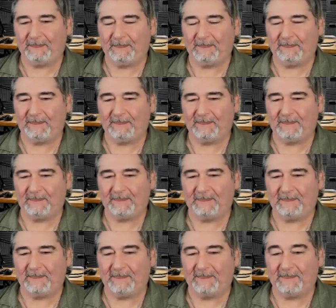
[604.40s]

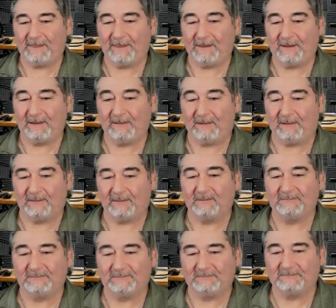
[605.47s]

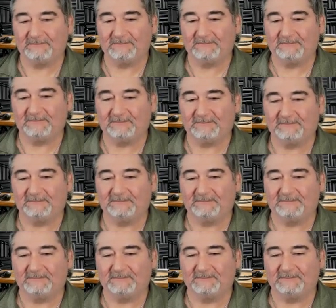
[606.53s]

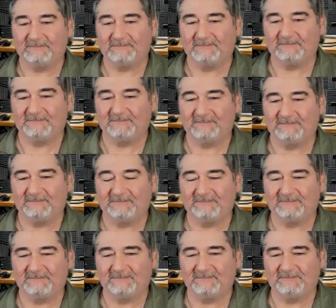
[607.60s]

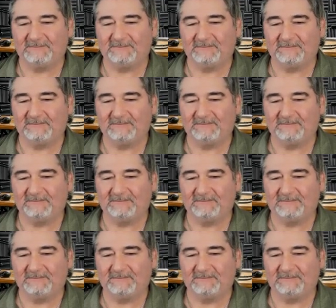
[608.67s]
(not speaking)